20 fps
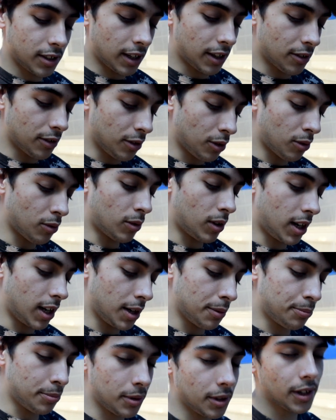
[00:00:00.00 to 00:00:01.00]
I don't know
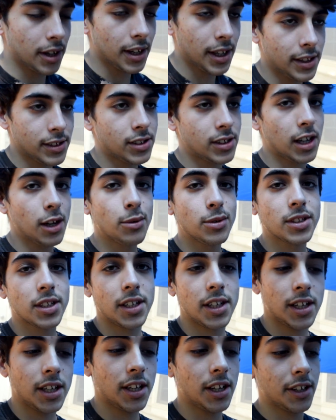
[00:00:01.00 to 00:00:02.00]
why, but it said it was
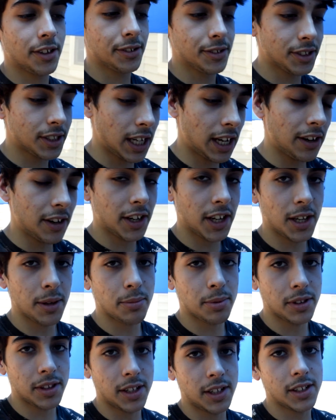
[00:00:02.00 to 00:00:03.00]
gonna get here on Saturday,
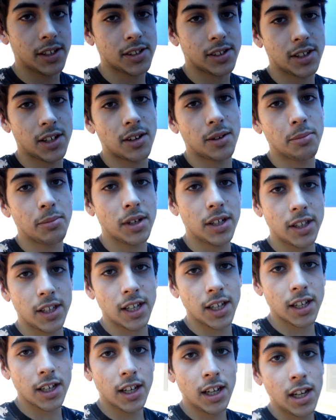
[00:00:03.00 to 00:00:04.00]
but then it said on
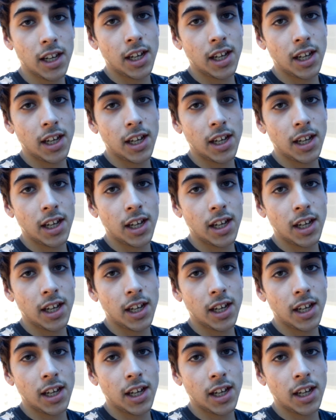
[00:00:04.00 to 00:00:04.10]
Monday,